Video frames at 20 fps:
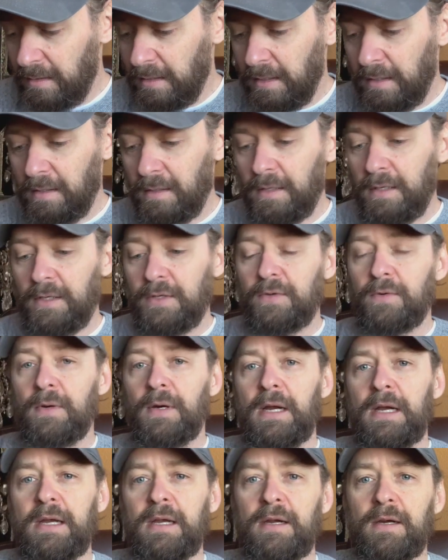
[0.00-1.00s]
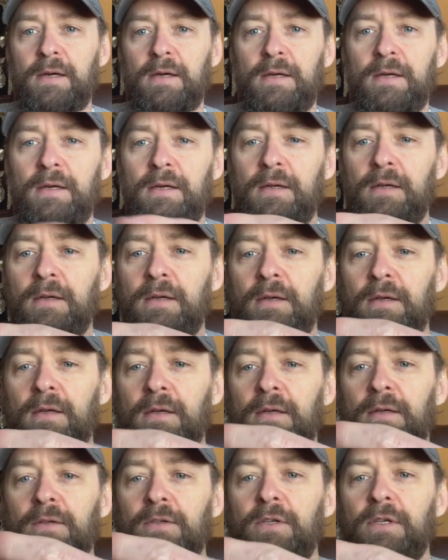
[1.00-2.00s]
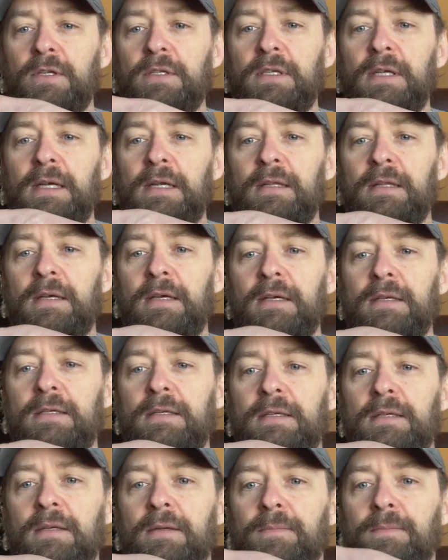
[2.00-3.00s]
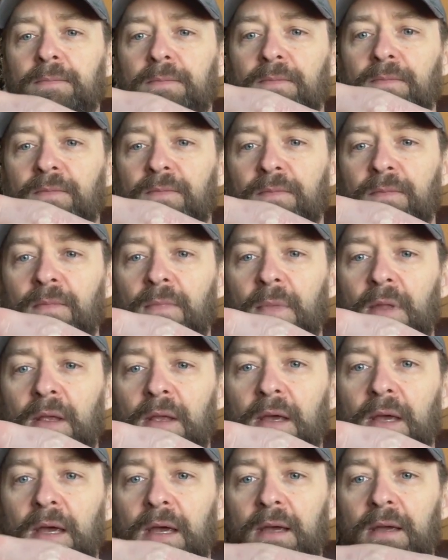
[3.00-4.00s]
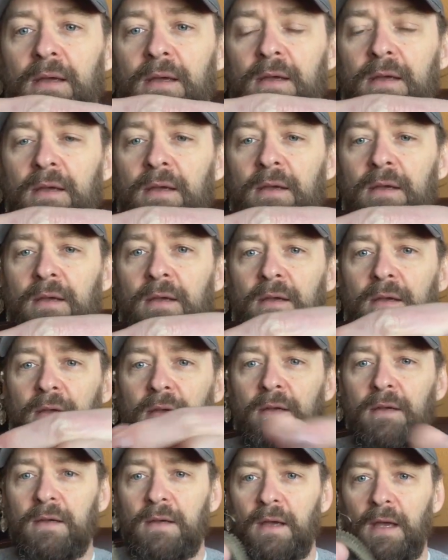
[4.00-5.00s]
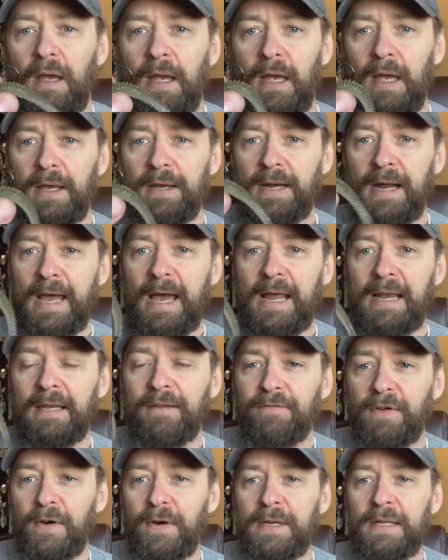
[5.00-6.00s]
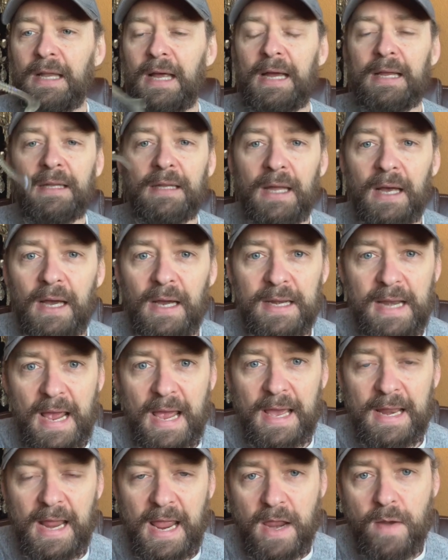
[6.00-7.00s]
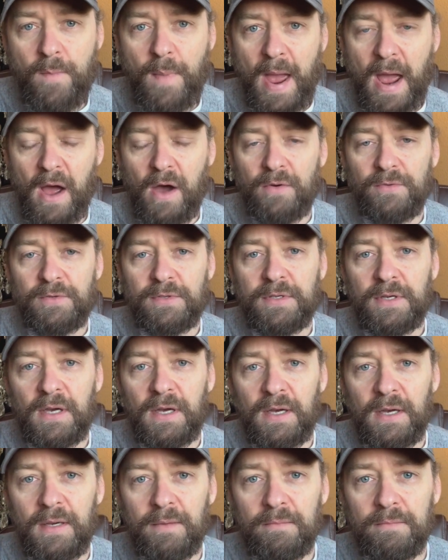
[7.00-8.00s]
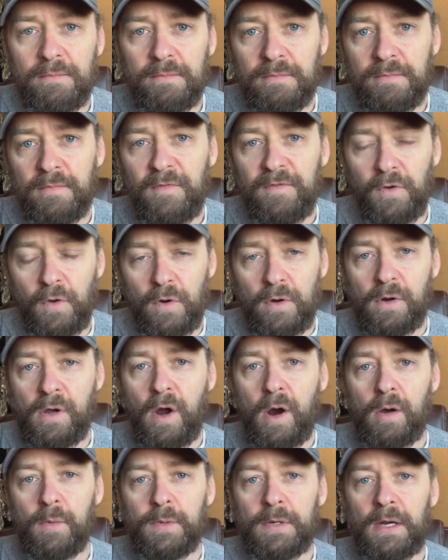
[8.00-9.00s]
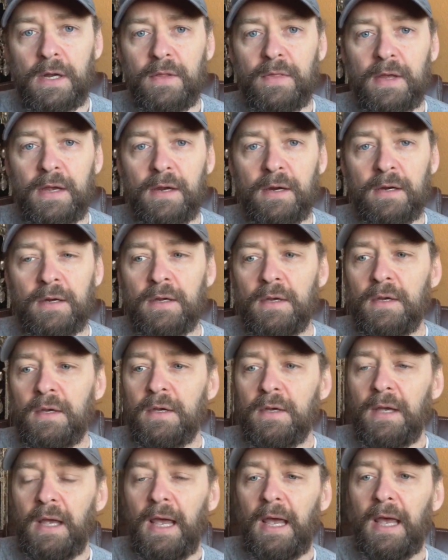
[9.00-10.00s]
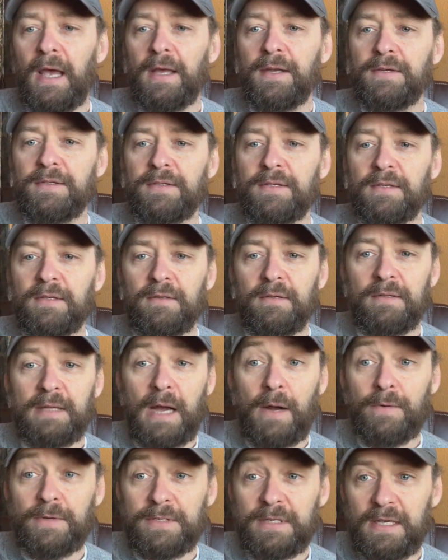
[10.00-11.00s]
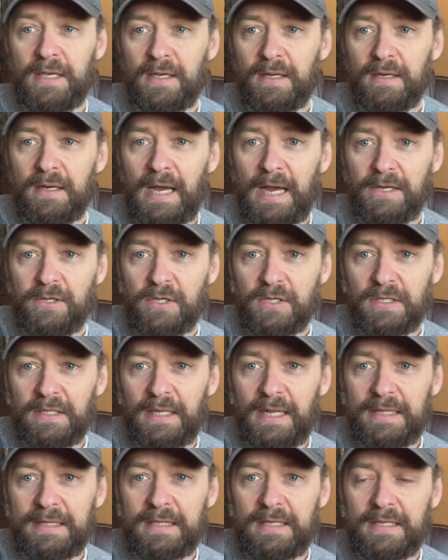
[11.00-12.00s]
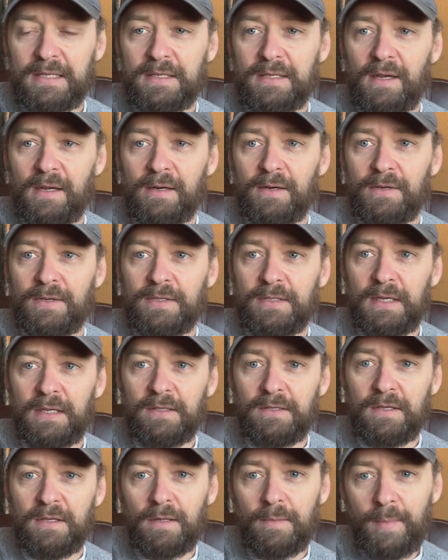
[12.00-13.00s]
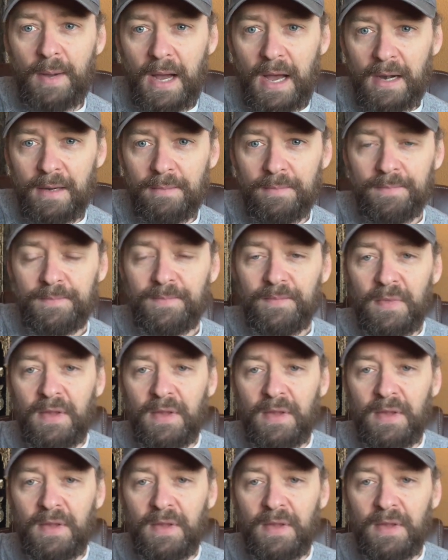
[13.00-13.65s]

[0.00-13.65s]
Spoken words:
Here it is right here, just like this, okay? And I had a very light line. I had 8-pound fluorocarbon on there, and that was it. I just let this sucker sink to the bottom.